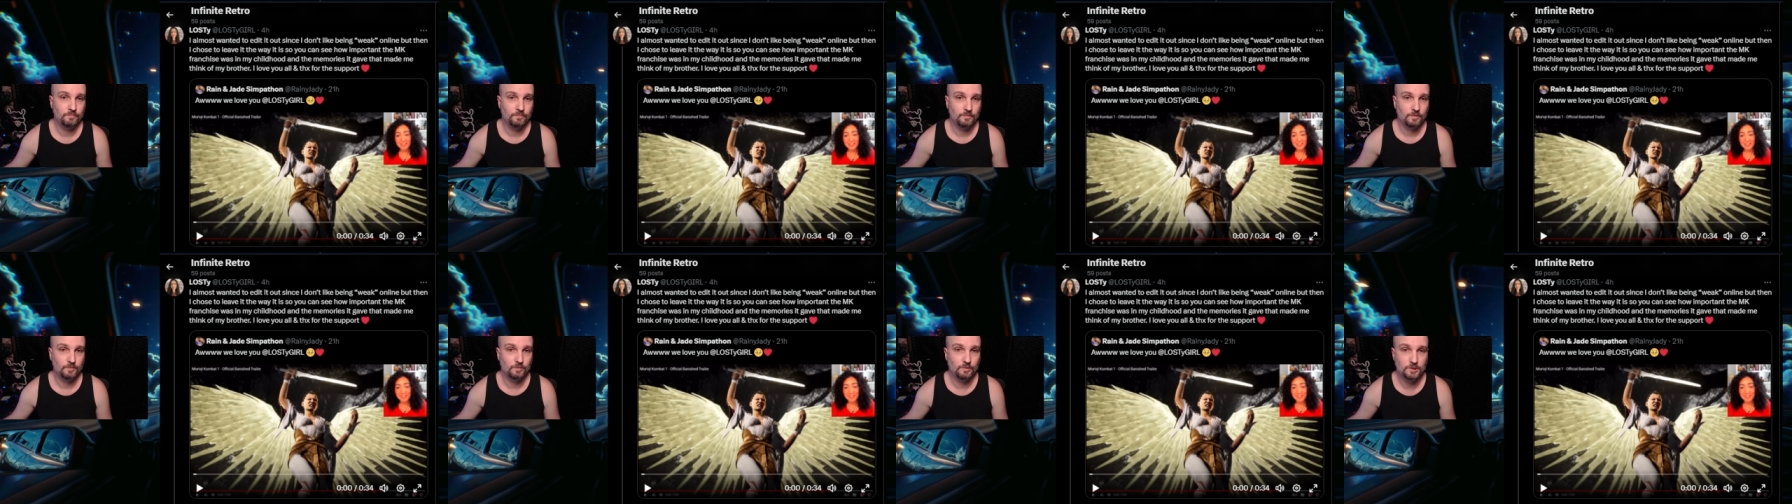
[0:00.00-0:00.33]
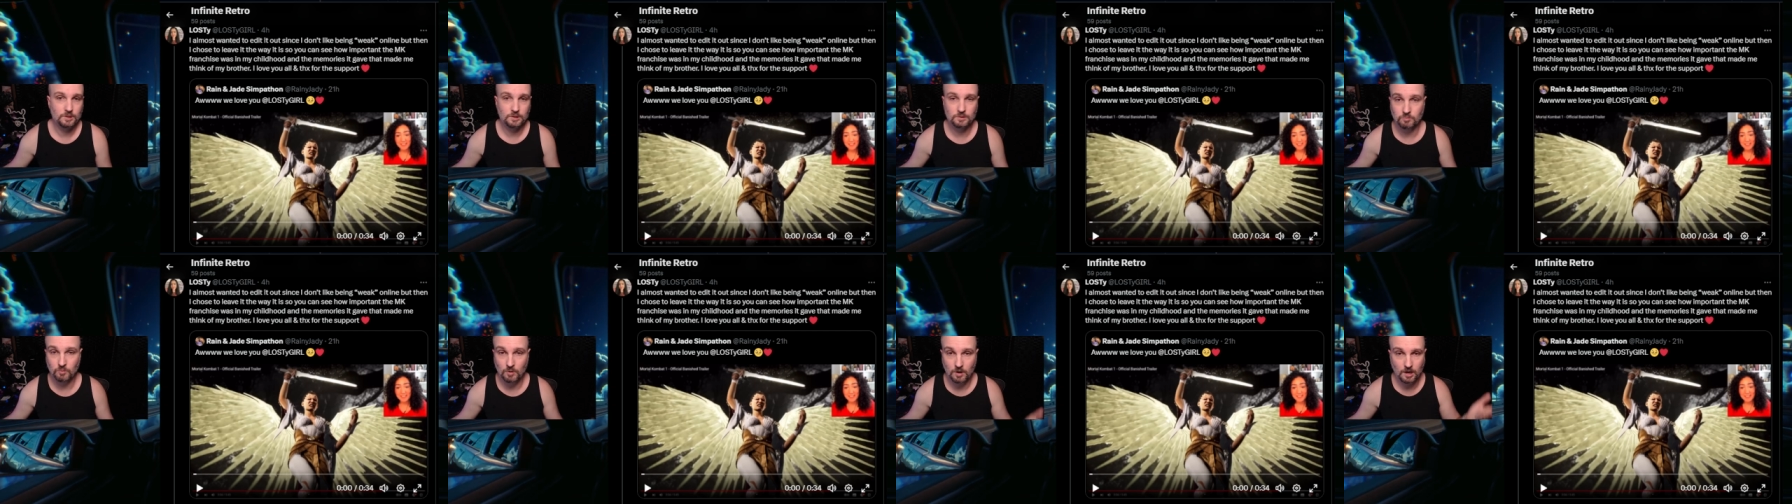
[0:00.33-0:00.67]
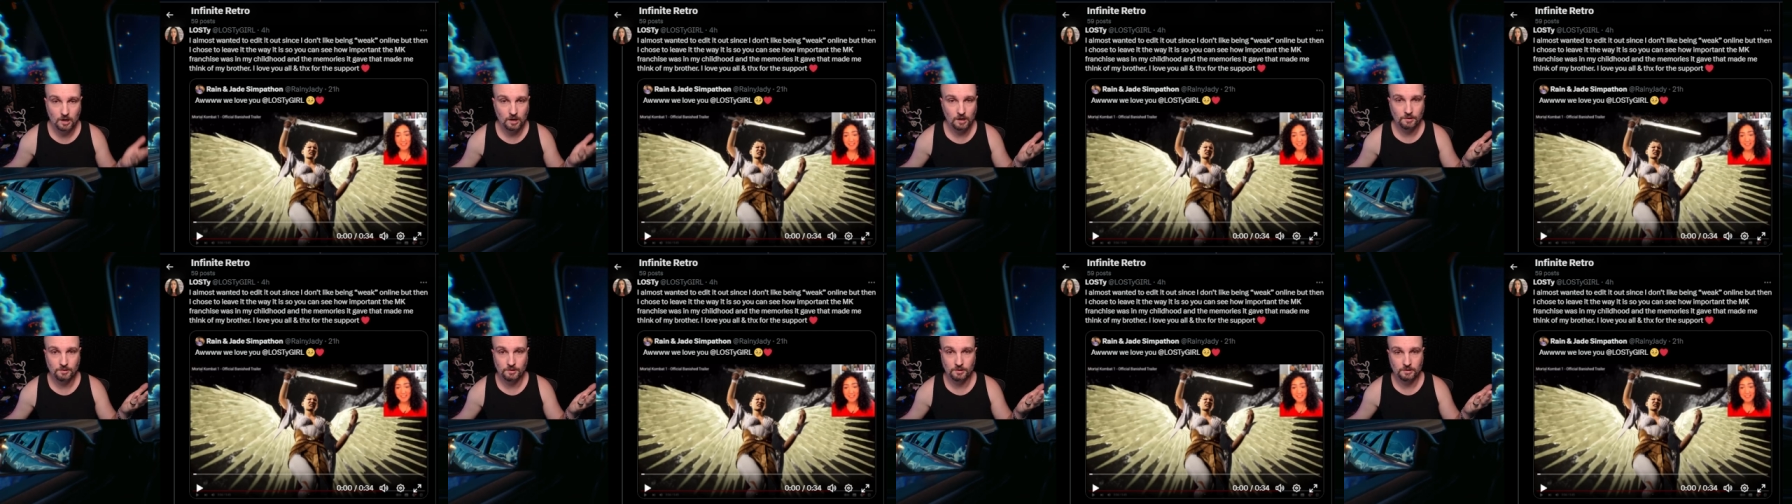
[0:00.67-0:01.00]
which is
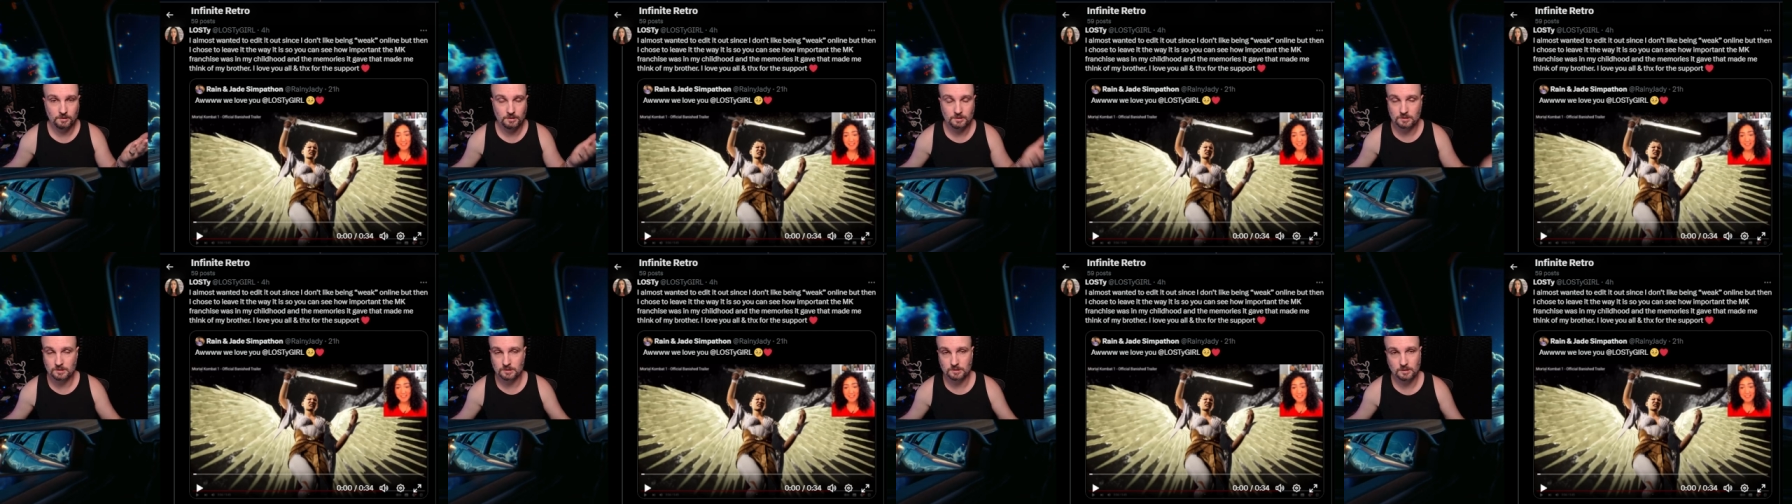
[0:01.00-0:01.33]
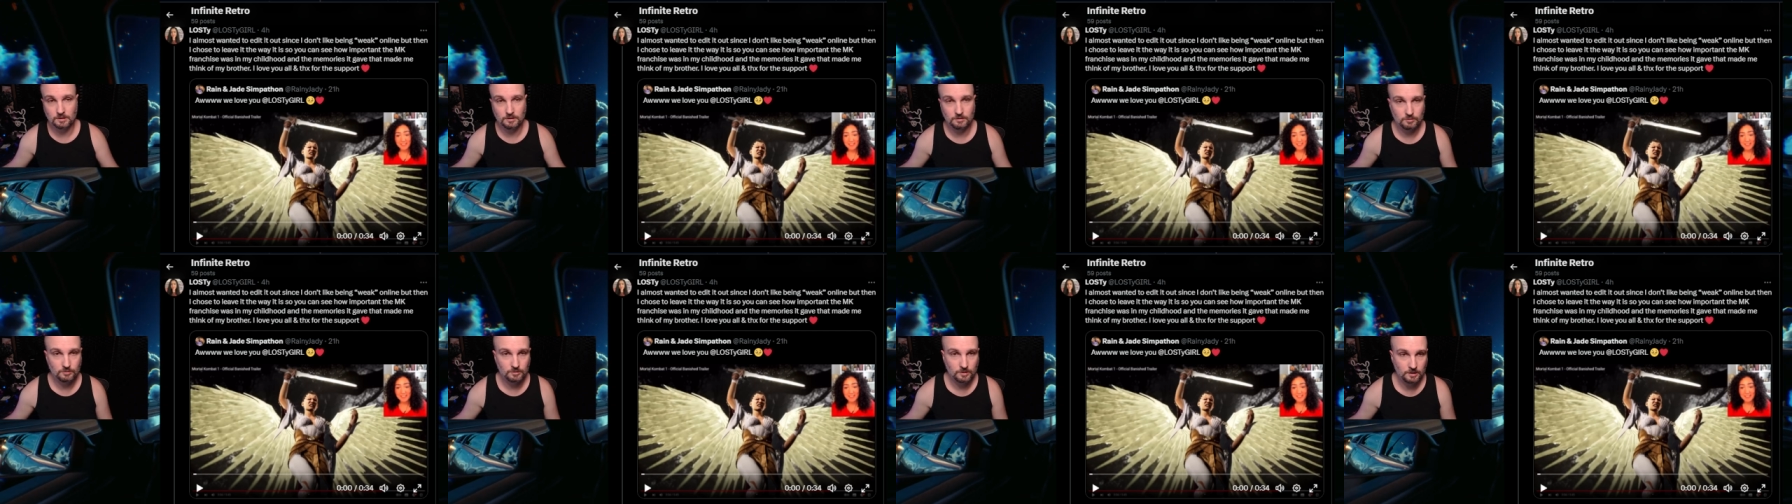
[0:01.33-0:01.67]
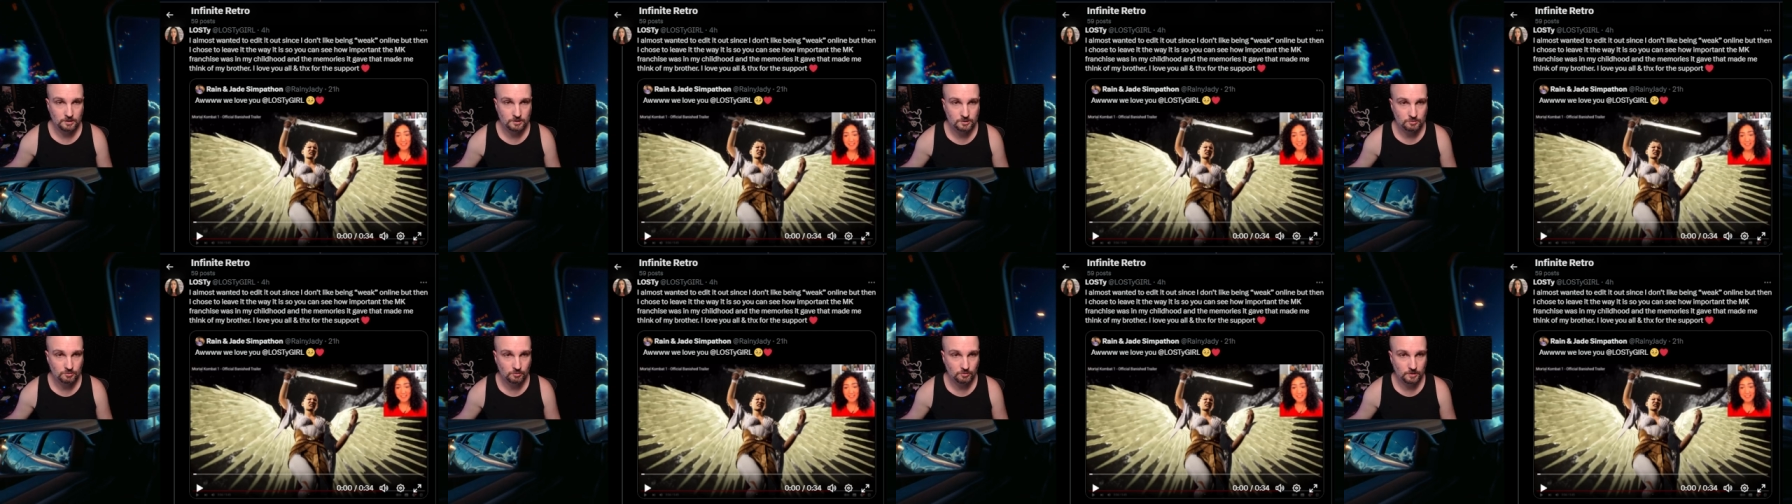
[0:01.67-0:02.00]
why I think this is
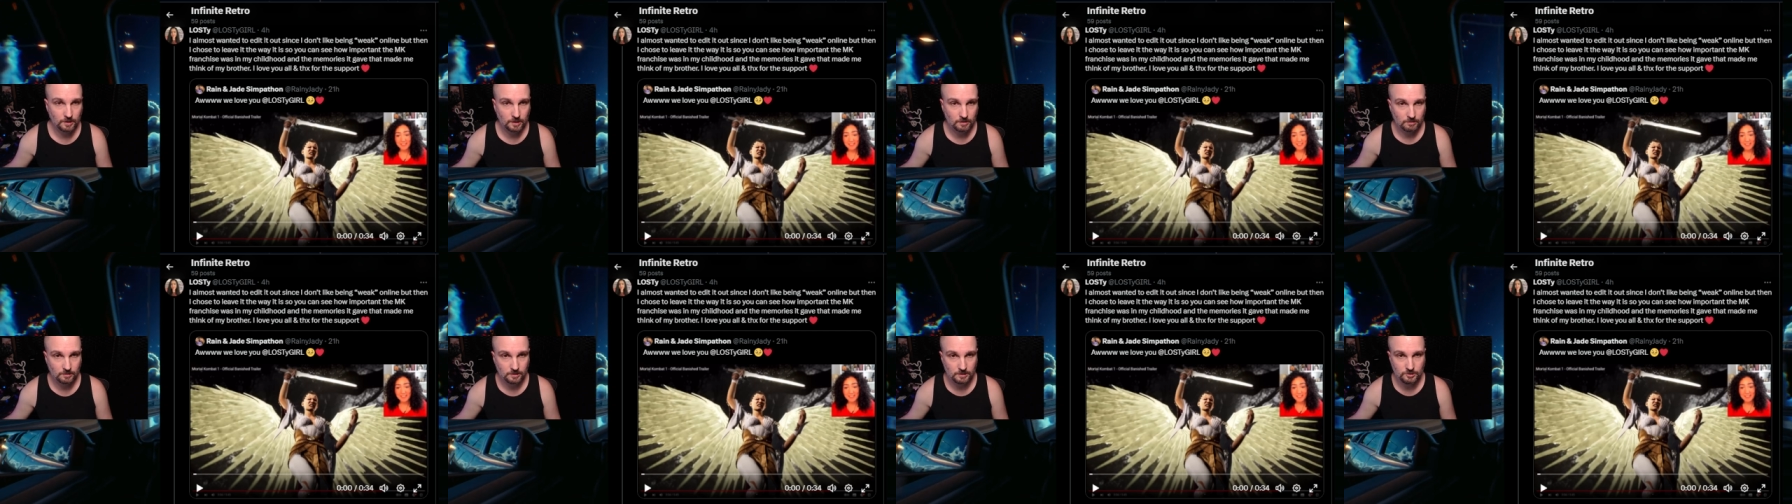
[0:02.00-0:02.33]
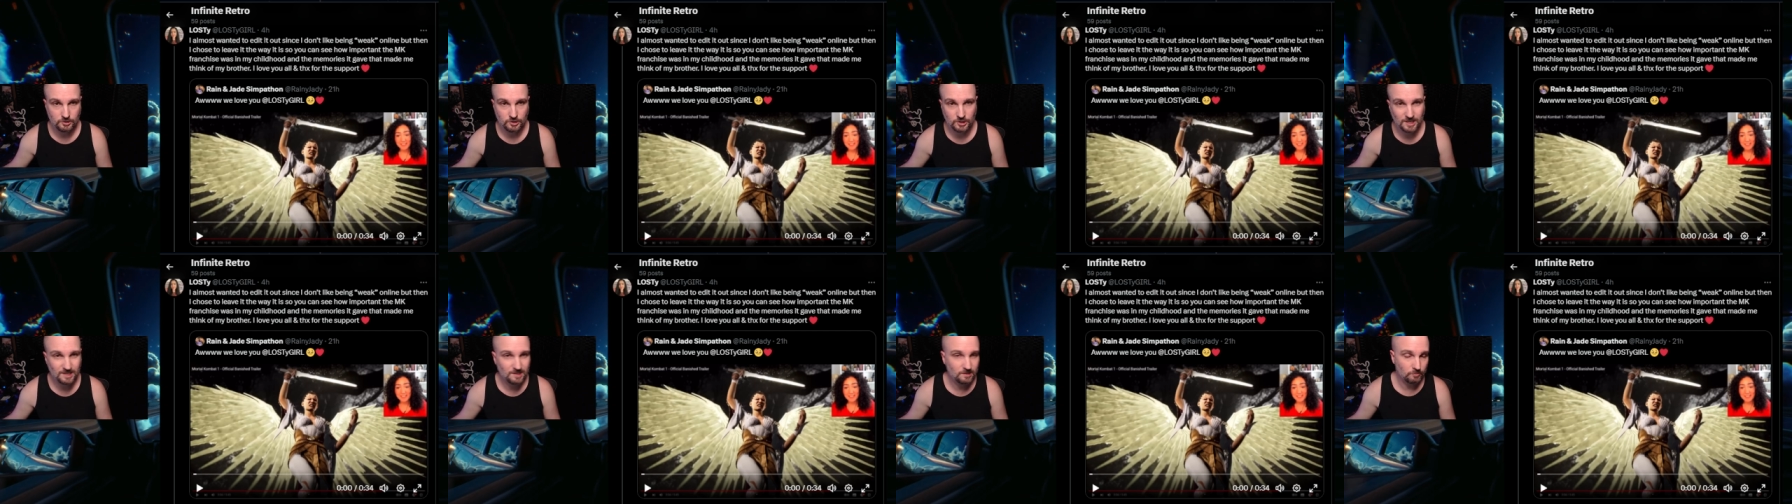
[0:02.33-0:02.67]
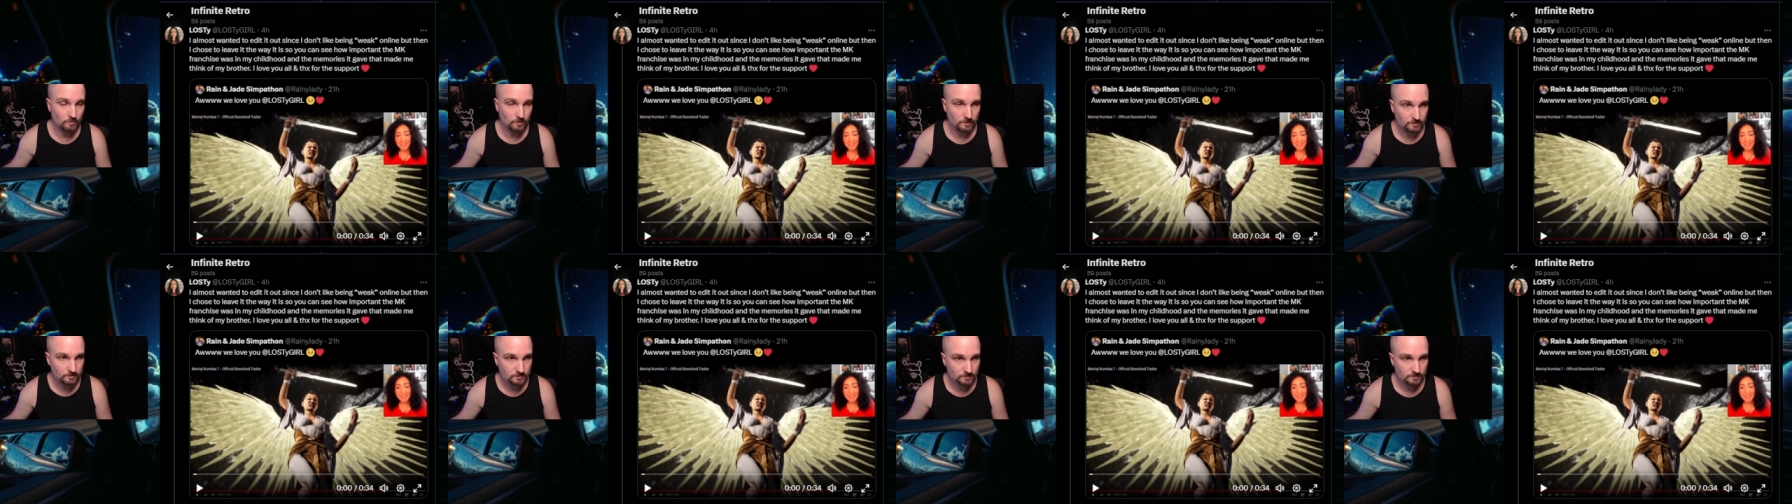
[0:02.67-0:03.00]
extraordinarily
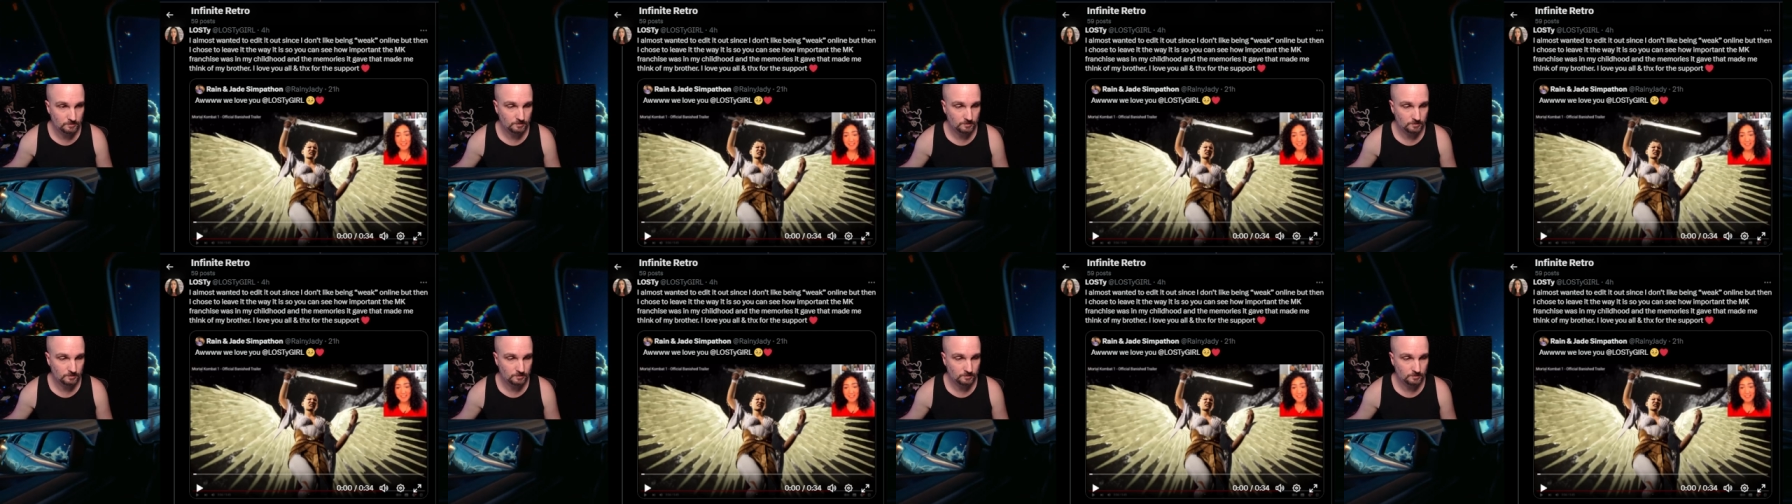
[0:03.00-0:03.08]
genuine